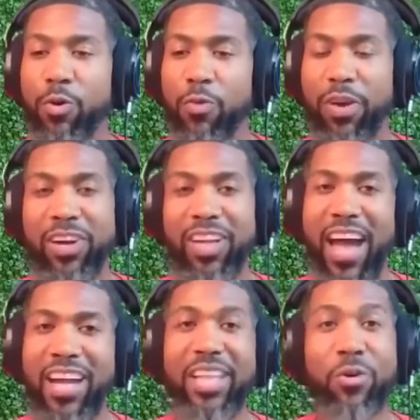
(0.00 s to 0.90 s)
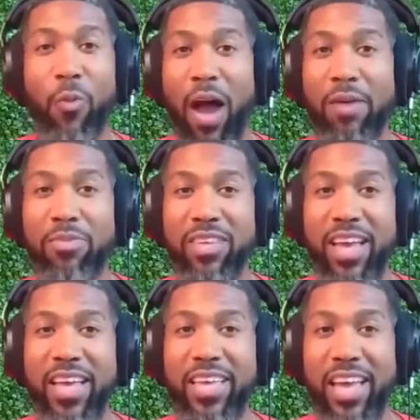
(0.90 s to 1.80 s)
North Carolina at the
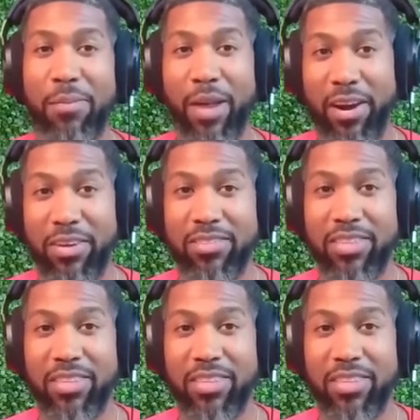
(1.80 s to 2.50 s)
Ymca Camp Harrison,